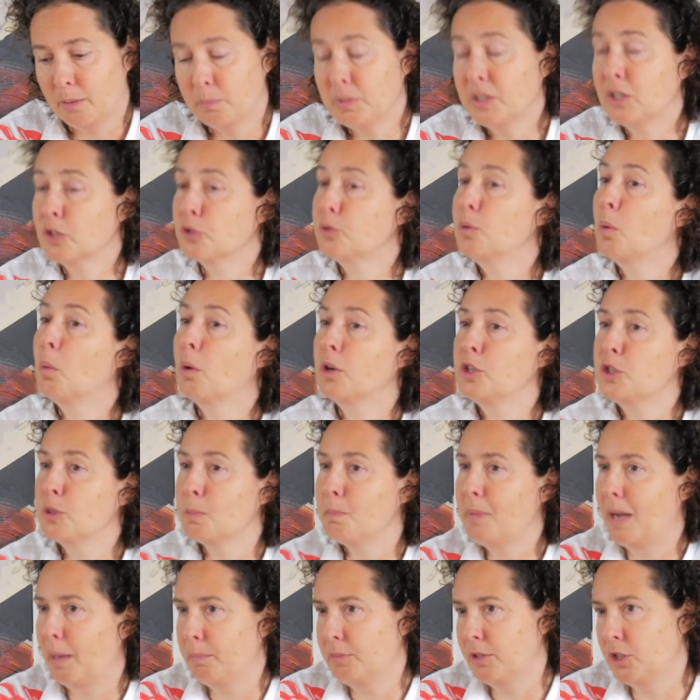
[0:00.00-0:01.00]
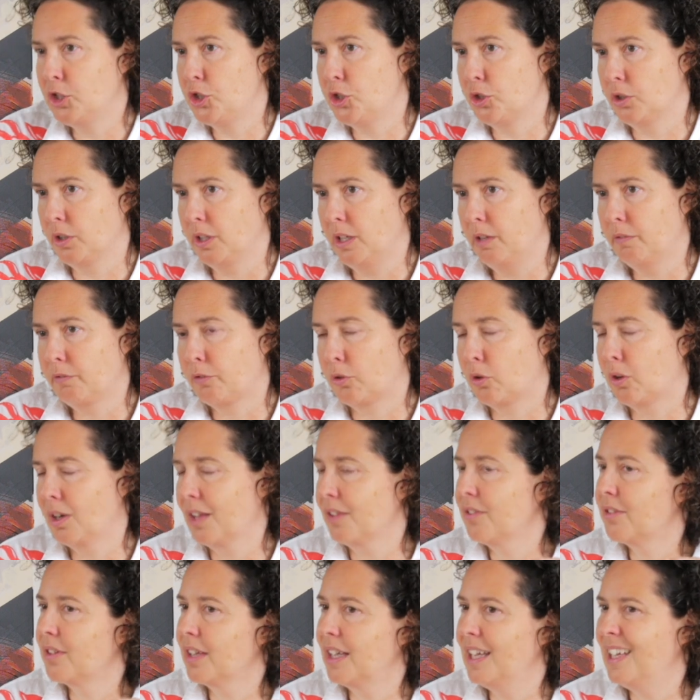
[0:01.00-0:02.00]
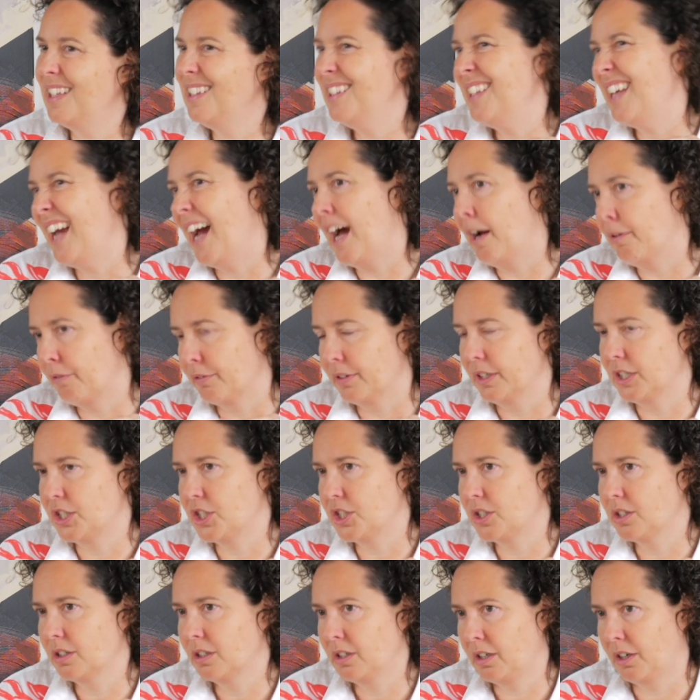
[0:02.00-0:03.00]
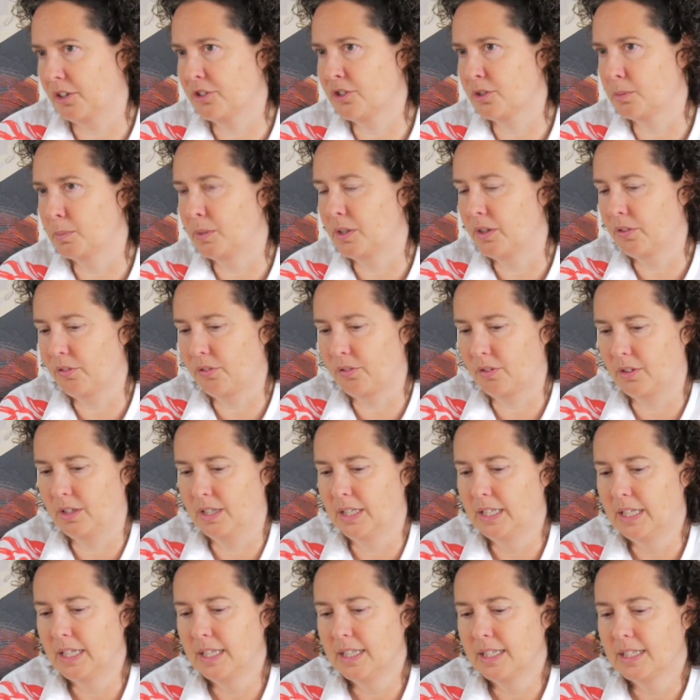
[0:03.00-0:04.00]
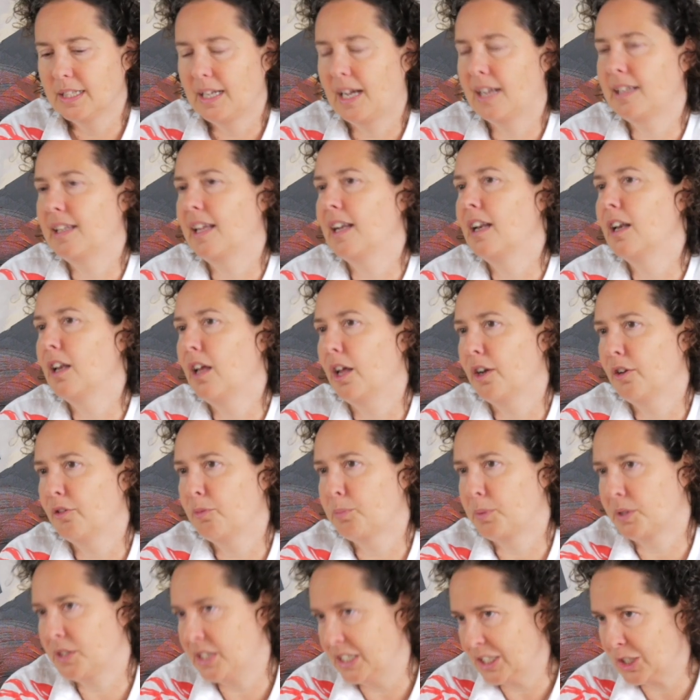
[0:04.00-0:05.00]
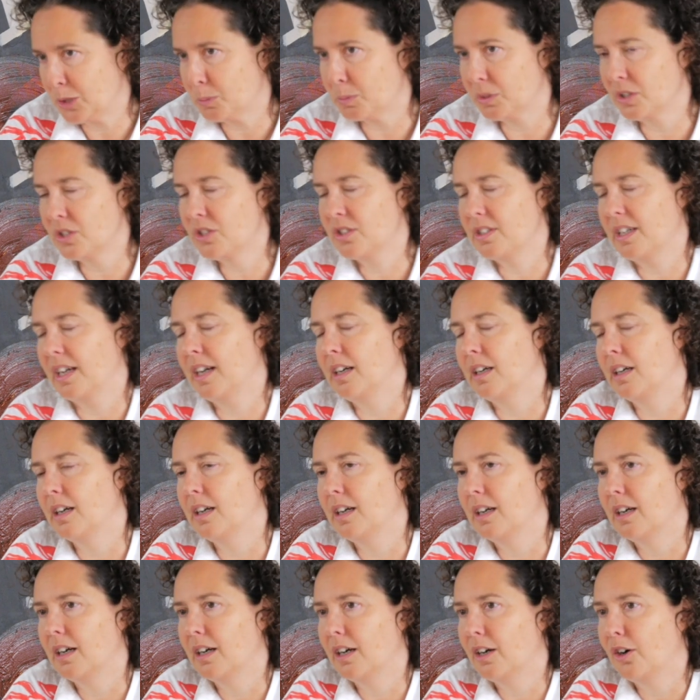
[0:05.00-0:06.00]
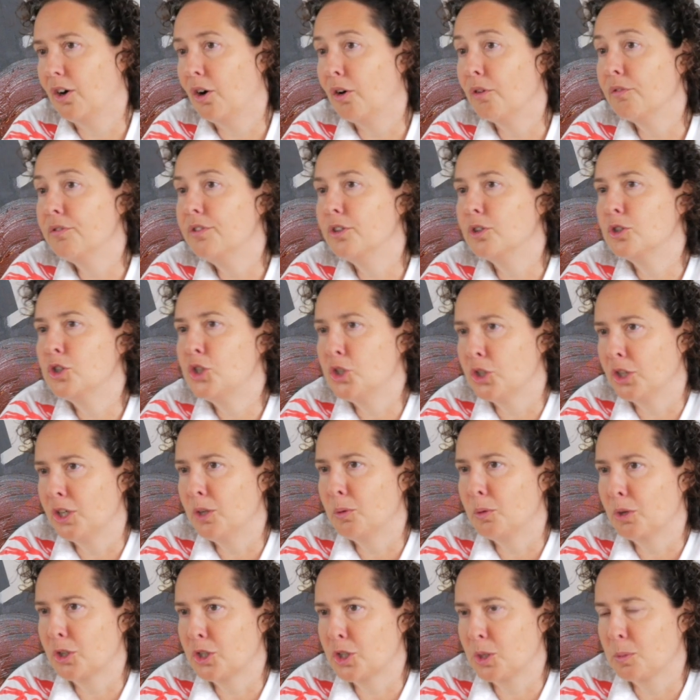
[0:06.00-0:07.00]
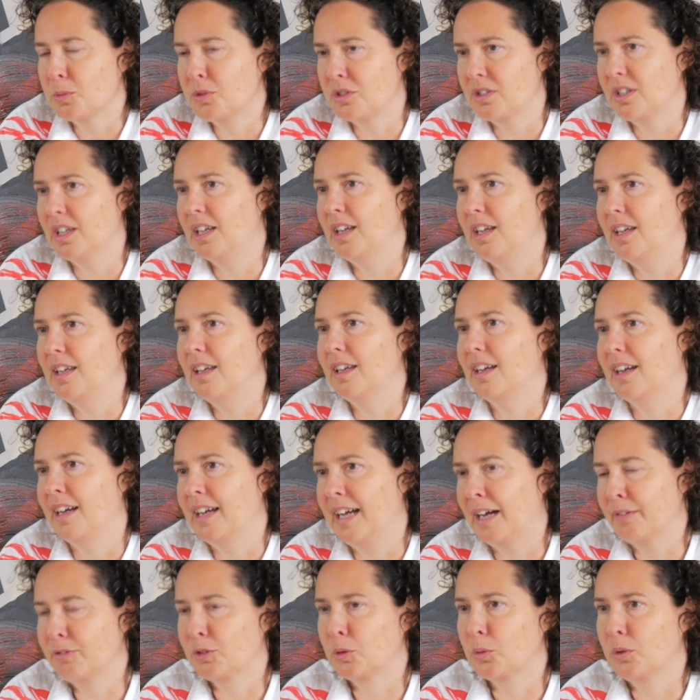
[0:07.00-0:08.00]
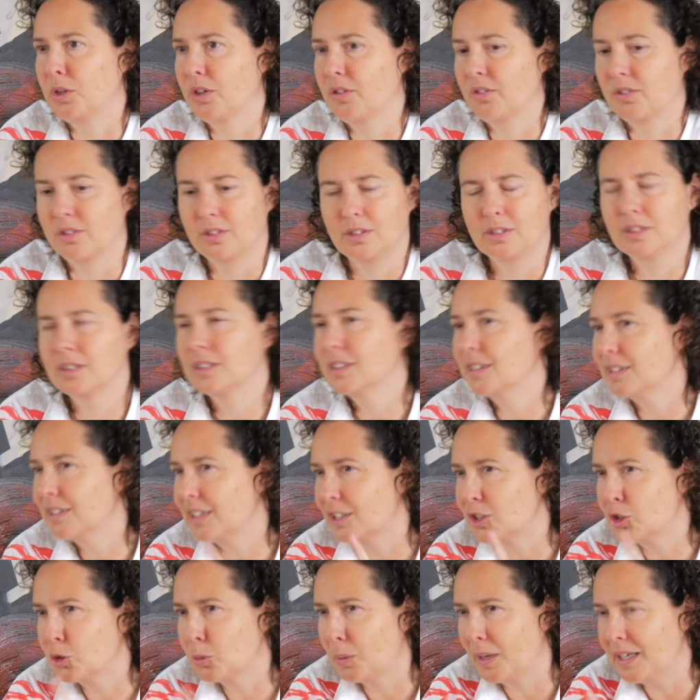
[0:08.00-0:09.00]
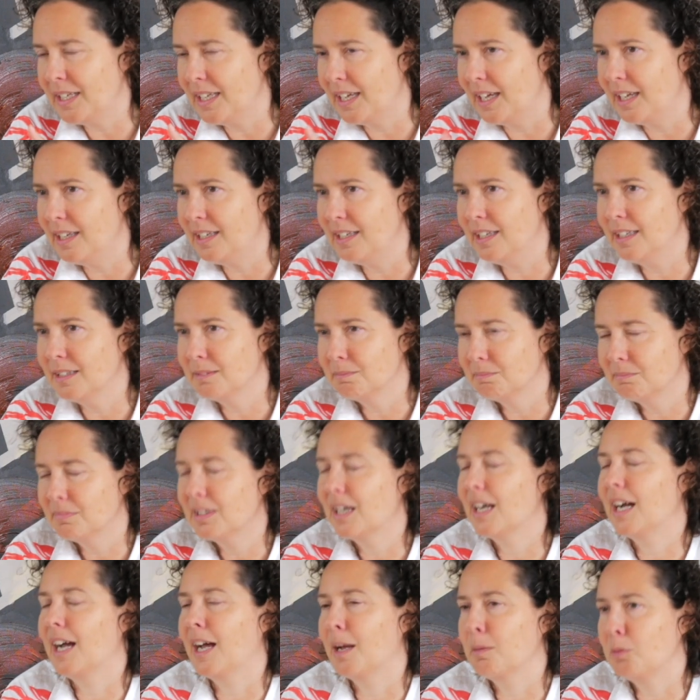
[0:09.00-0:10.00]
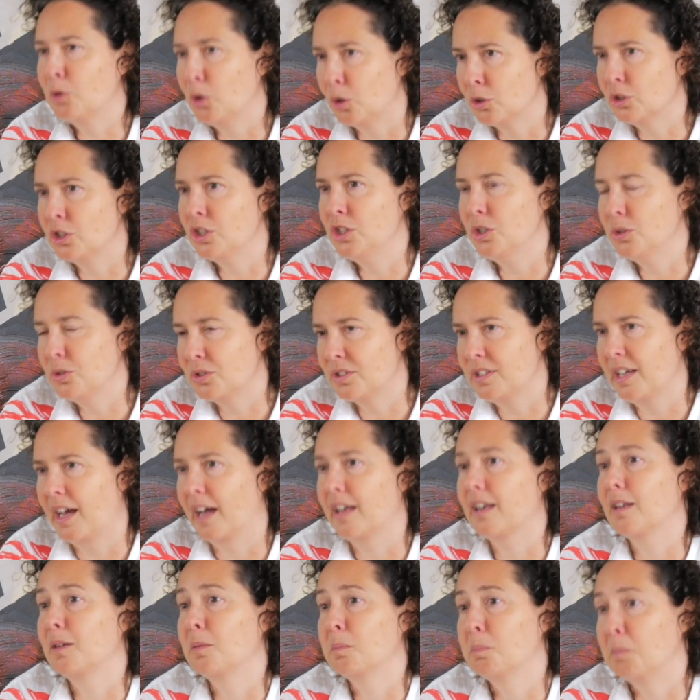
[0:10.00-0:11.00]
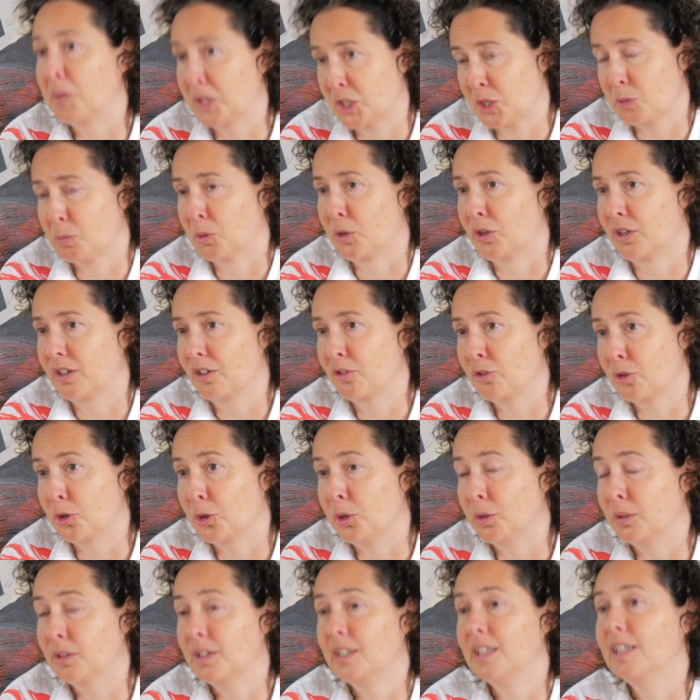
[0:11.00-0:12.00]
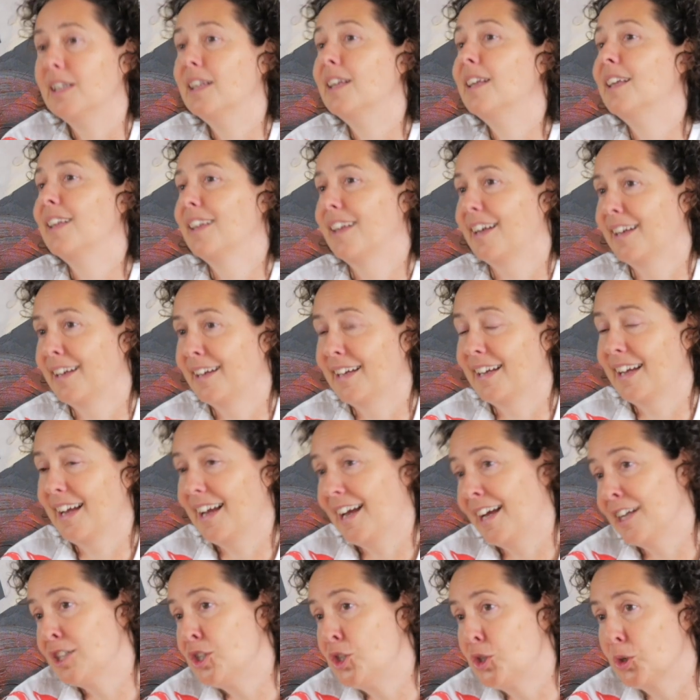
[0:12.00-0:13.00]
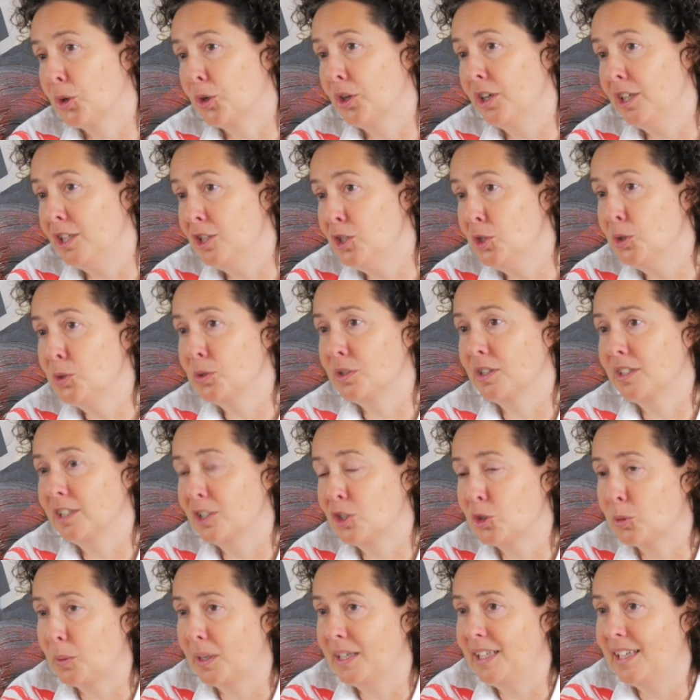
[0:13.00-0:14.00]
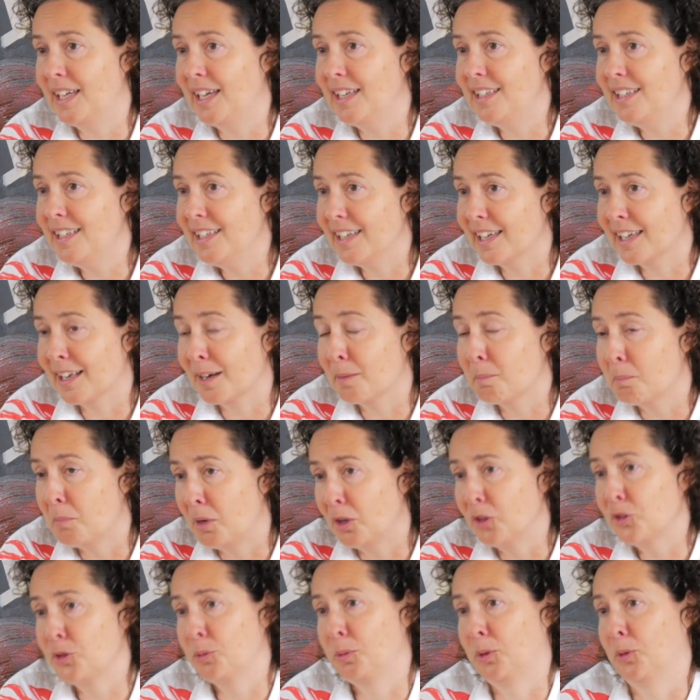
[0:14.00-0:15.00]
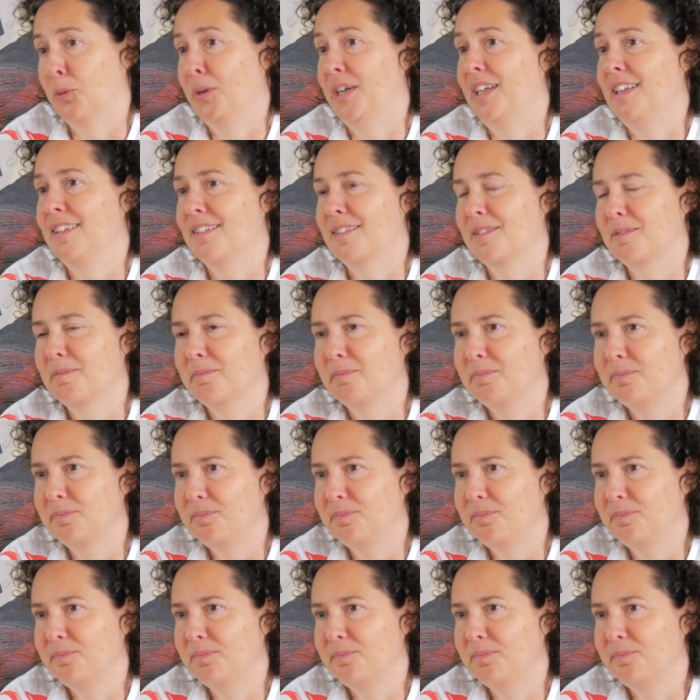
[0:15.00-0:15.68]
Because we want to map the journey for, let's say, the average customers. And then a lot of participants of the journey workshop say afterwards that 20-80, I'm going to use that much more. So enjoy using the 20-80 in multiple ways.